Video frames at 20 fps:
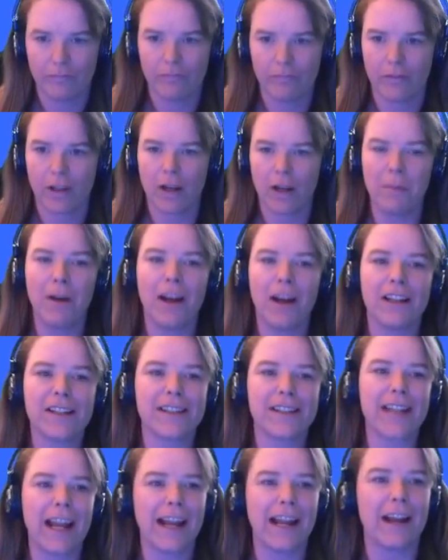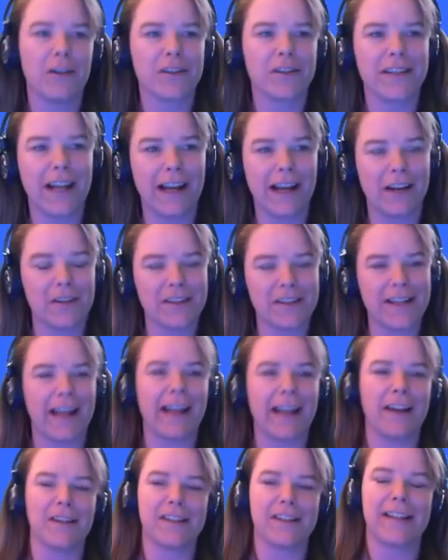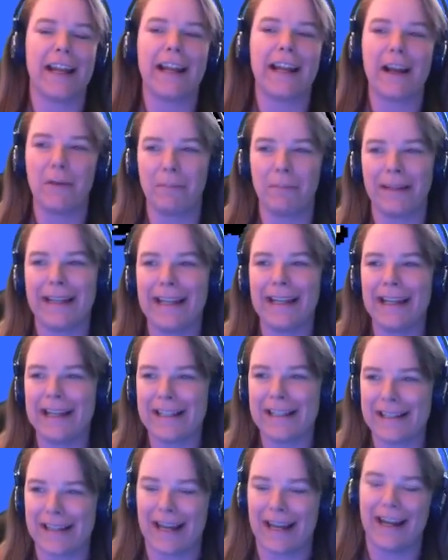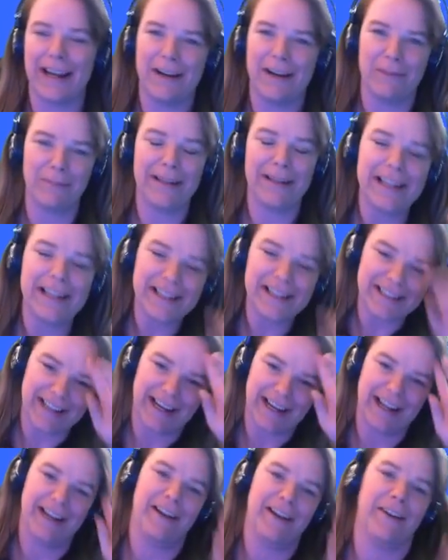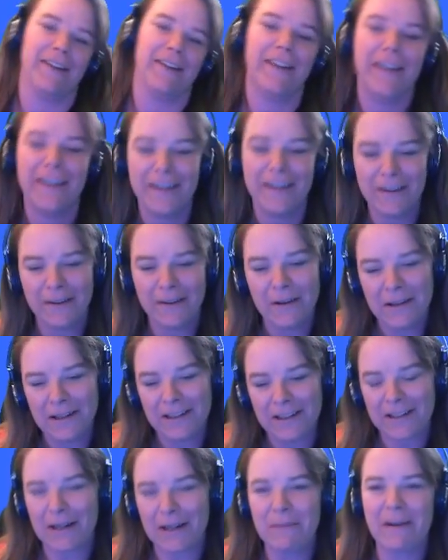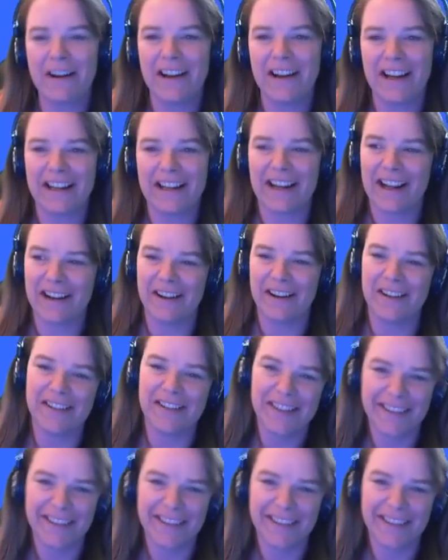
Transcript: Come on, stay down, stay down, stay down, stay down, please, stay down, please, stay down. Come on now.